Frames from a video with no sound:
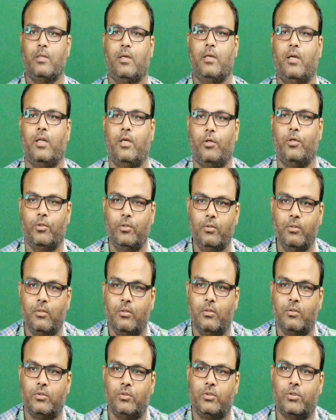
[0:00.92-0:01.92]
Hello.
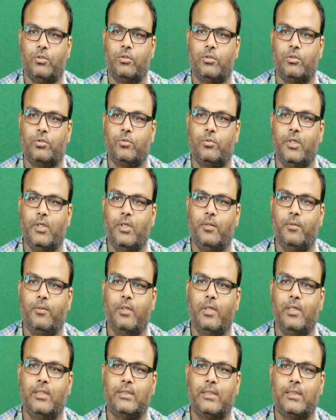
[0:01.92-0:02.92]
So today we
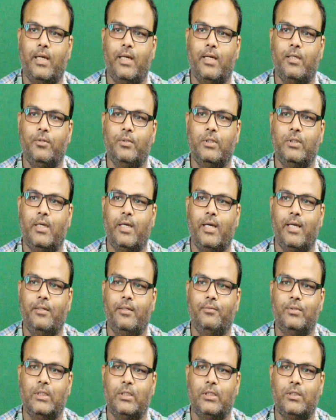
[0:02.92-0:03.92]
will start with the
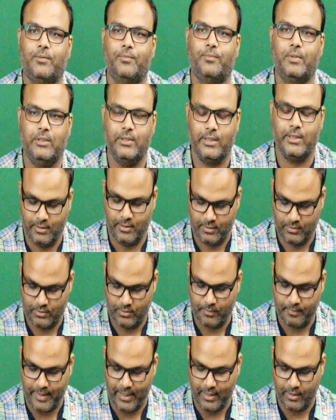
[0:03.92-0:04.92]
RF system design.
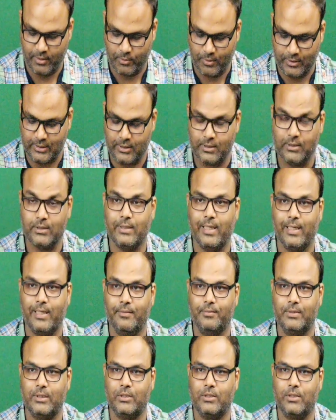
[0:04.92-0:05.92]
So my course is
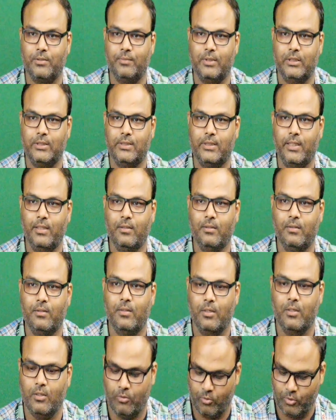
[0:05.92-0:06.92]
RF system design.
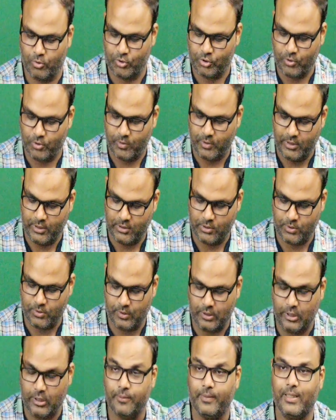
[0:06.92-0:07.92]
Course code is
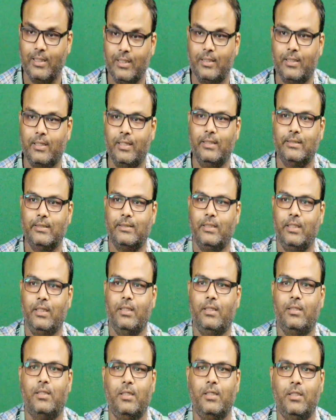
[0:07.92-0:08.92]

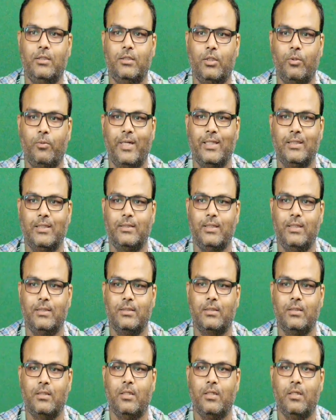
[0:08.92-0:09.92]

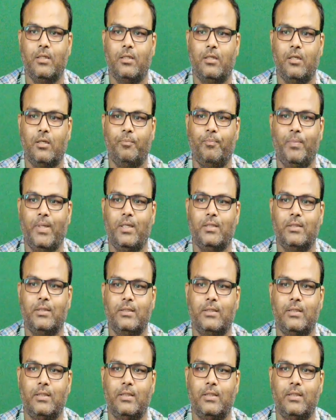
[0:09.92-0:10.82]
21EC3016. Topic is